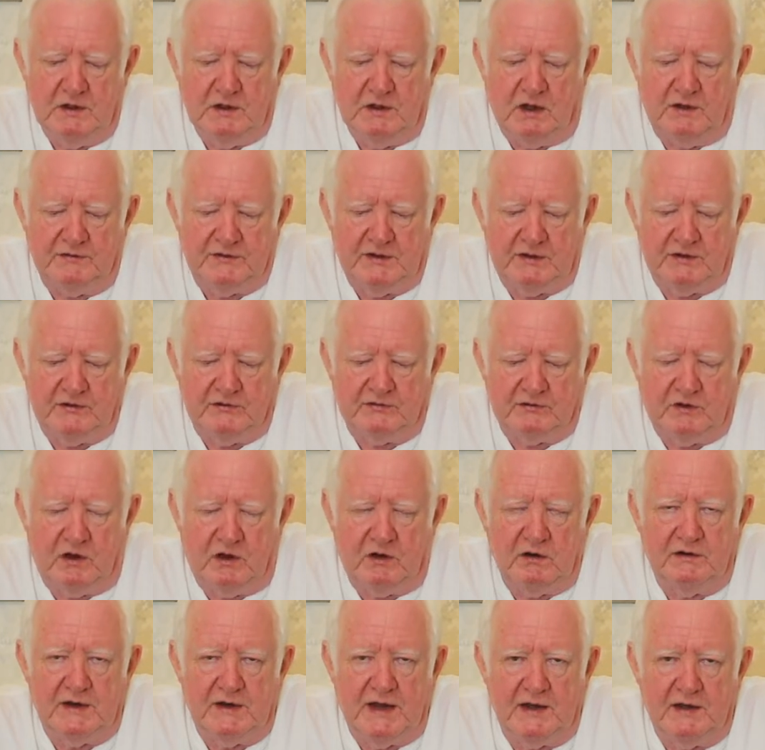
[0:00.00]
I think there's a lot
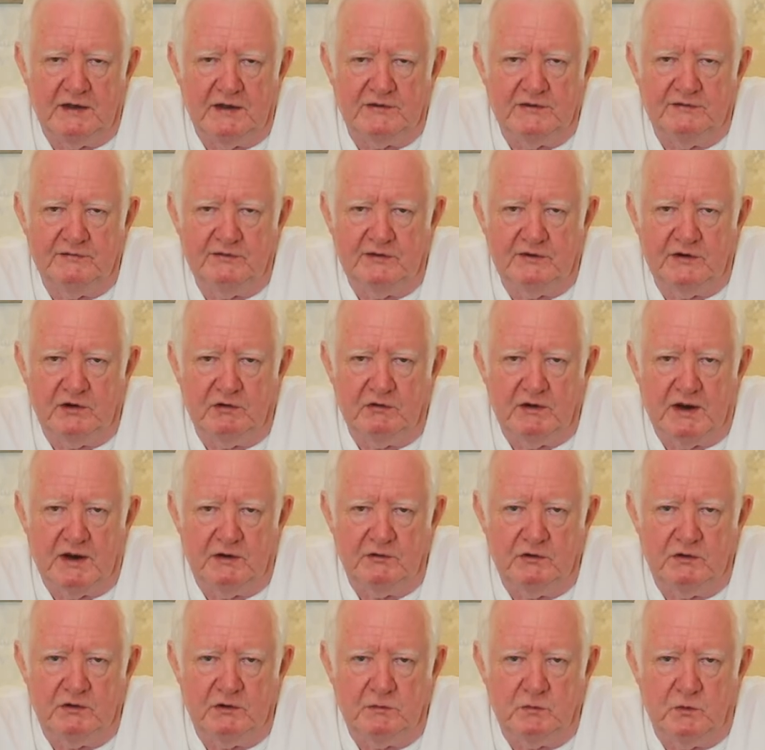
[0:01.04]
of negativity around
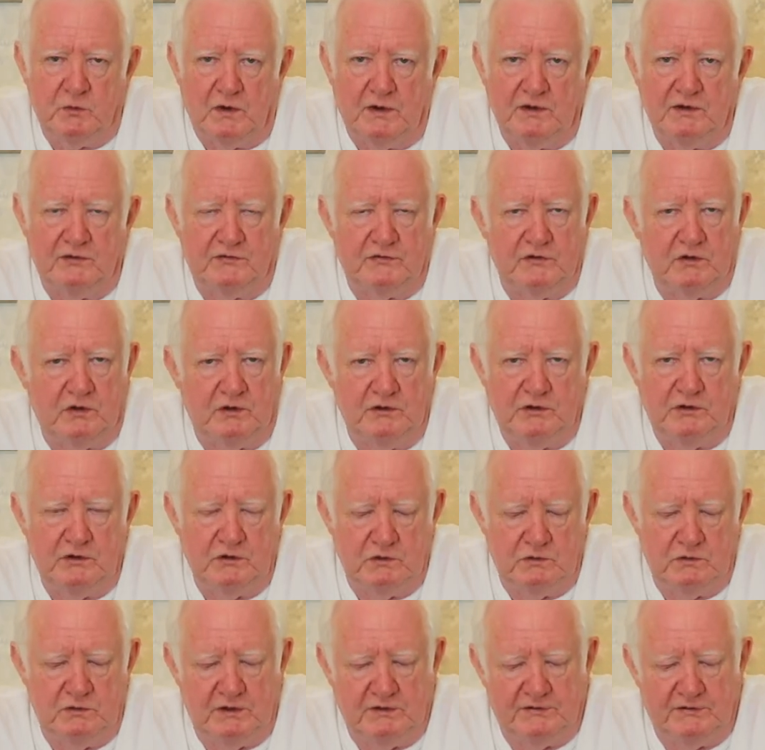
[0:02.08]
you, number one. It's not
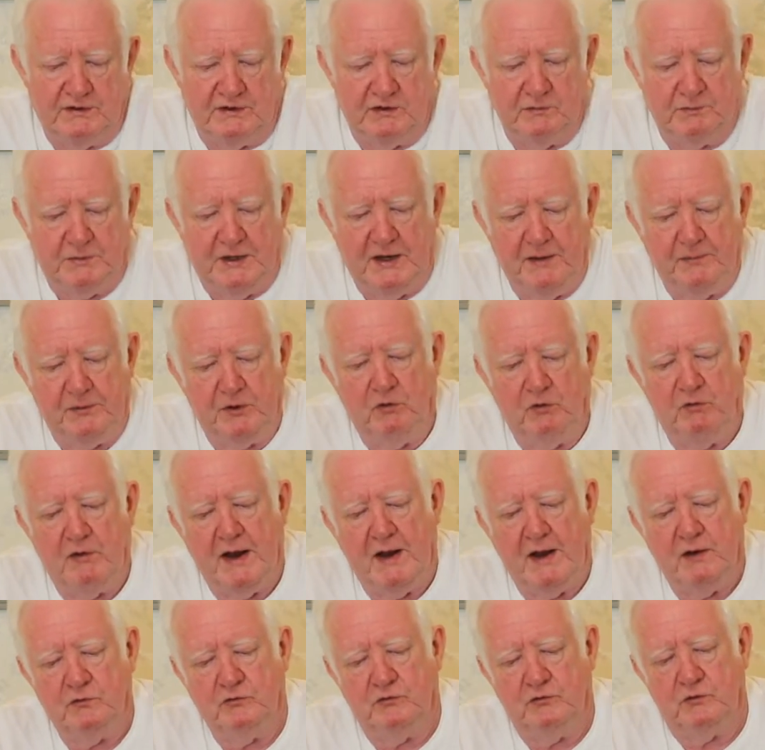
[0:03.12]
you. I think the people
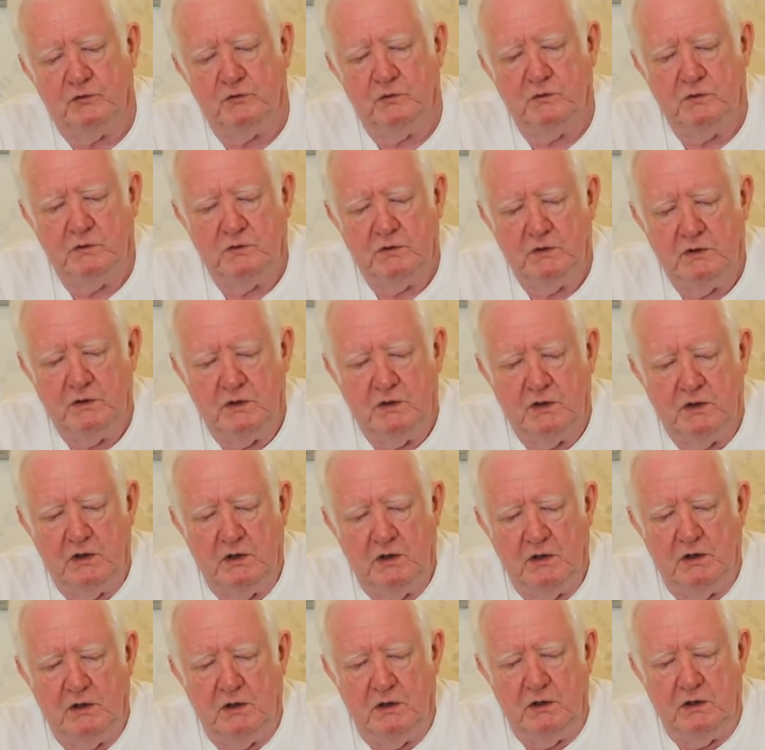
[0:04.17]
around you
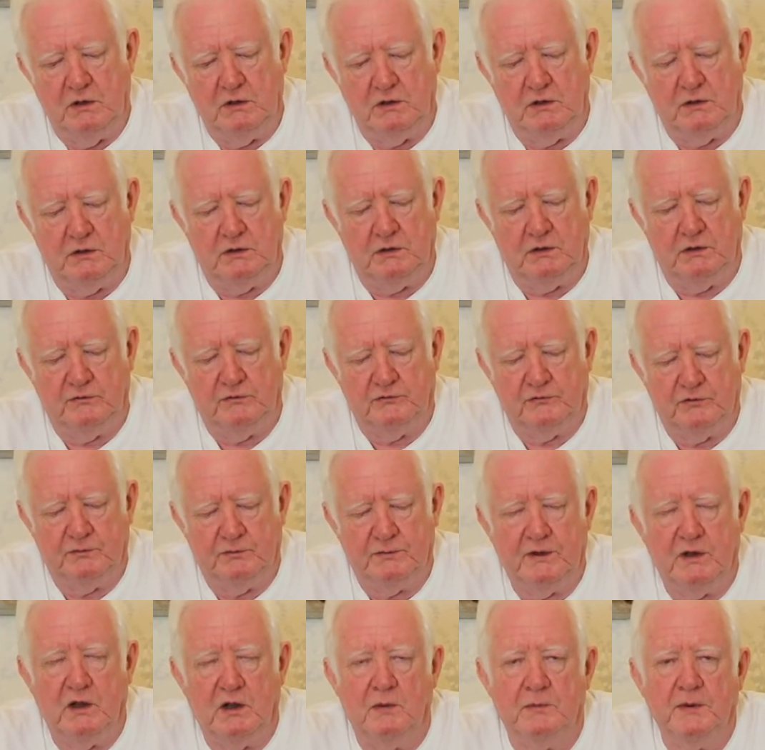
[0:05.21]
excuse
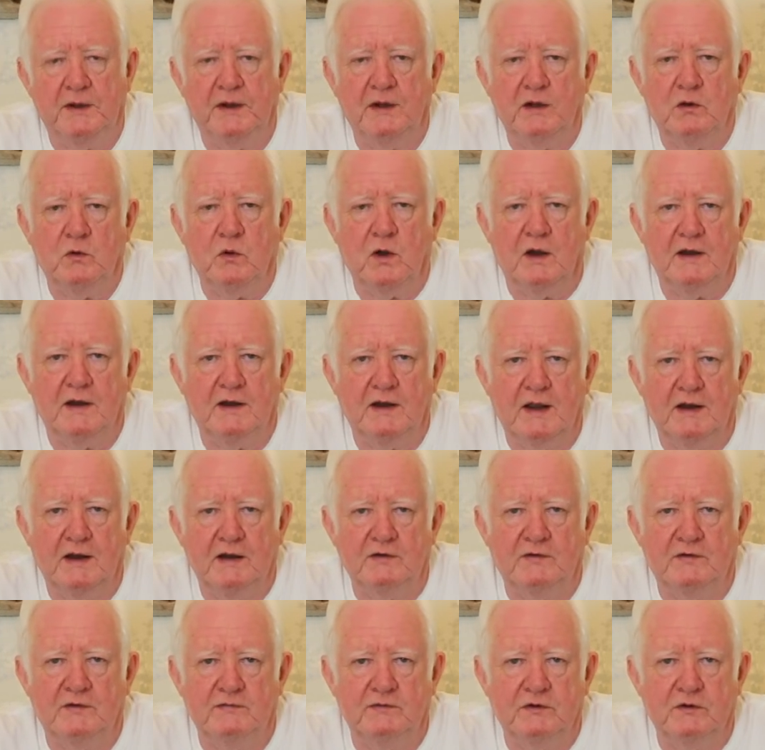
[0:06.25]
me, are being quite
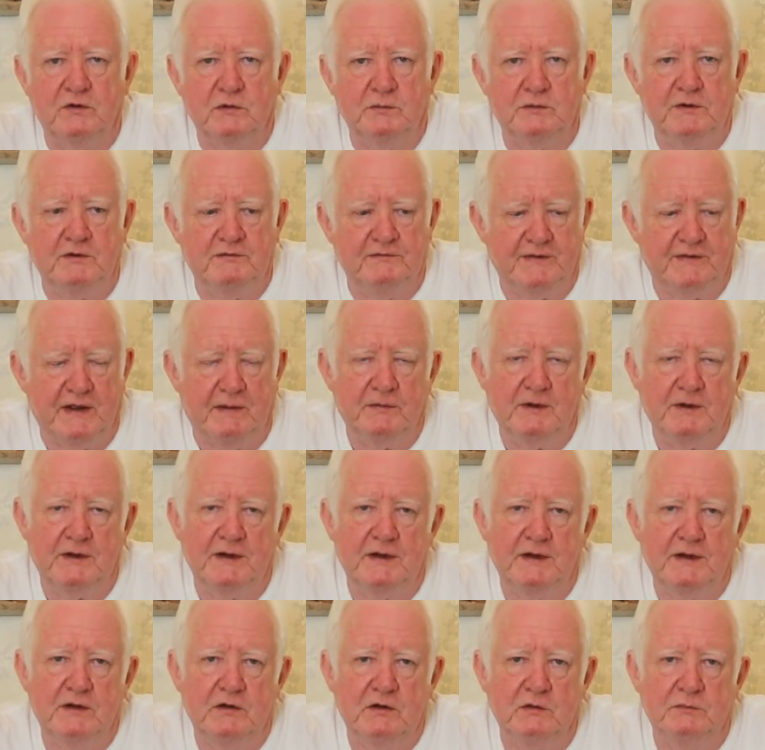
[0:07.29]
negative. It could be the family,
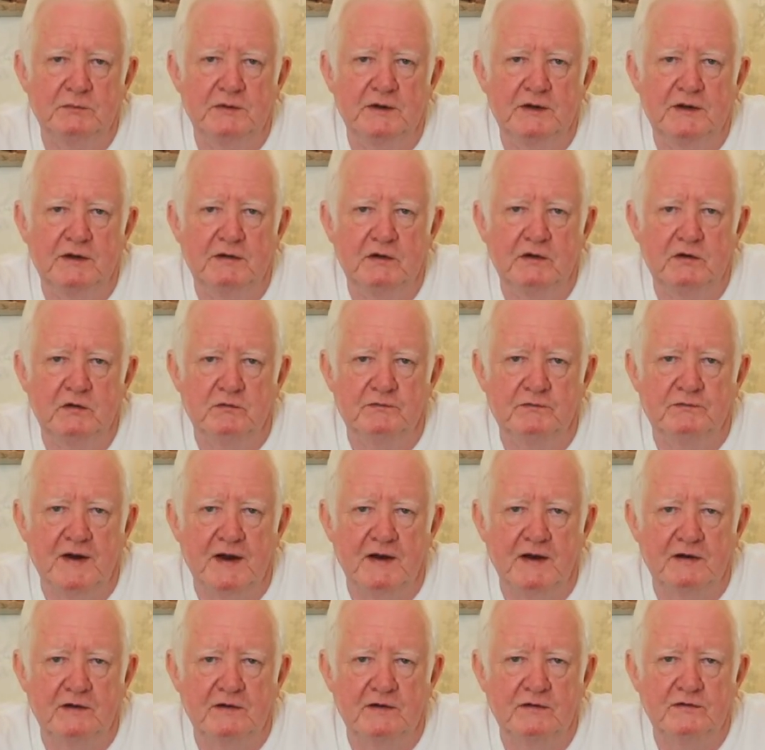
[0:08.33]
it could be your
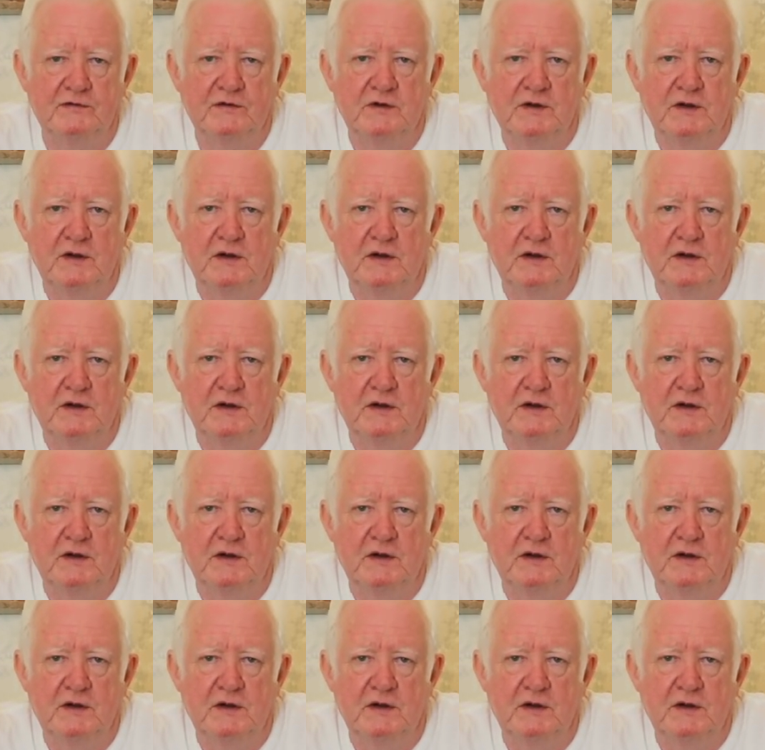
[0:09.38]
friends.